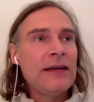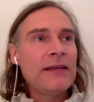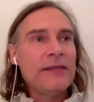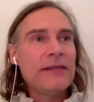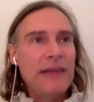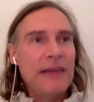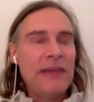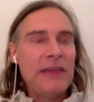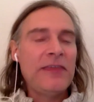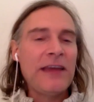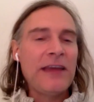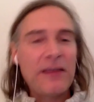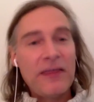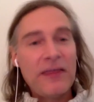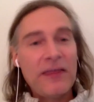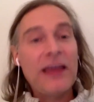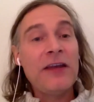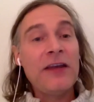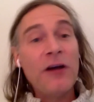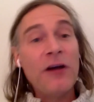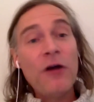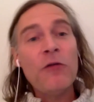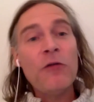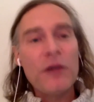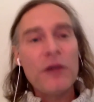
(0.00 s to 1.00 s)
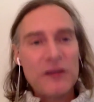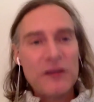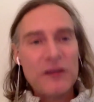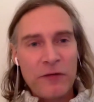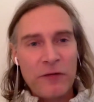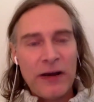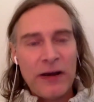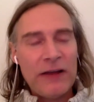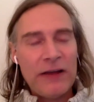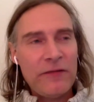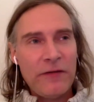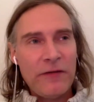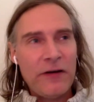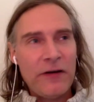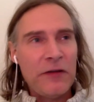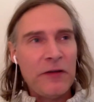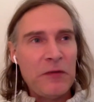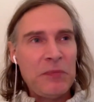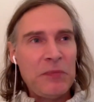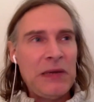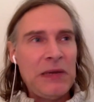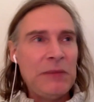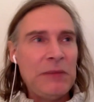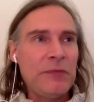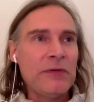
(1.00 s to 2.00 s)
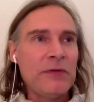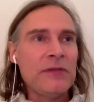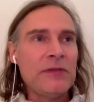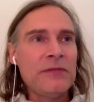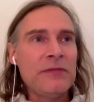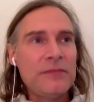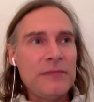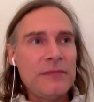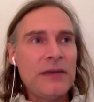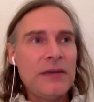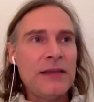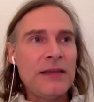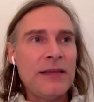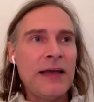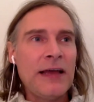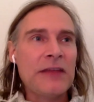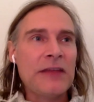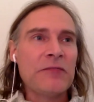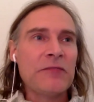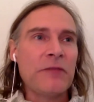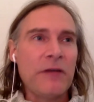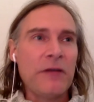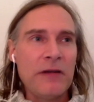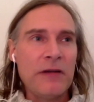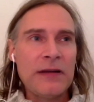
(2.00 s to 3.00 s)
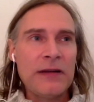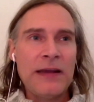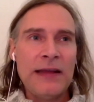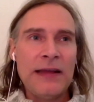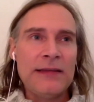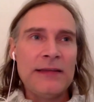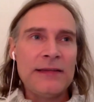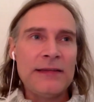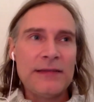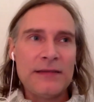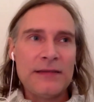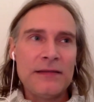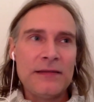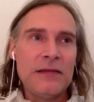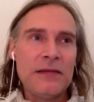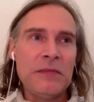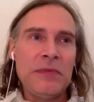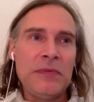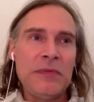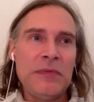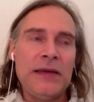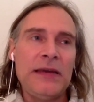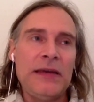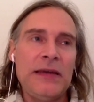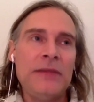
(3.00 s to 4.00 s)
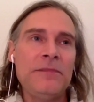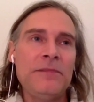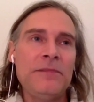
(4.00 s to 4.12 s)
They think they know what's right for other people, and that's where it gets to be